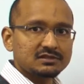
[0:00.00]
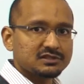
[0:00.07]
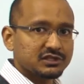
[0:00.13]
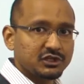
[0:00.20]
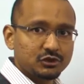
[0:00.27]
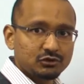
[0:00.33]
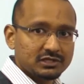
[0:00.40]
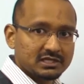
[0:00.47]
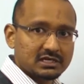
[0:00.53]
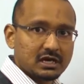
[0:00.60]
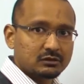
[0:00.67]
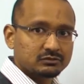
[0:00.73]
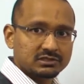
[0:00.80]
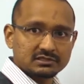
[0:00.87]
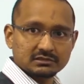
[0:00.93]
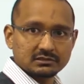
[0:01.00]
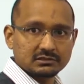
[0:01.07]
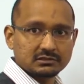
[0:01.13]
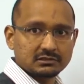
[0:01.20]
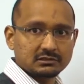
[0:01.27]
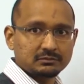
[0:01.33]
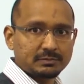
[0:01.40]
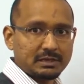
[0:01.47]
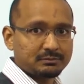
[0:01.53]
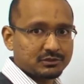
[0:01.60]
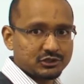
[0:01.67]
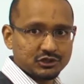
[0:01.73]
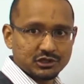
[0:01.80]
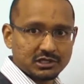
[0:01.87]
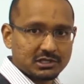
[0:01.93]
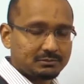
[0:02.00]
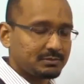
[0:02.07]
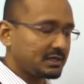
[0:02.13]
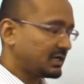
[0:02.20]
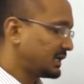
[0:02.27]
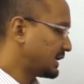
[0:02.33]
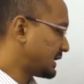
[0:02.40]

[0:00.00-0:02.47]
Security Council membership,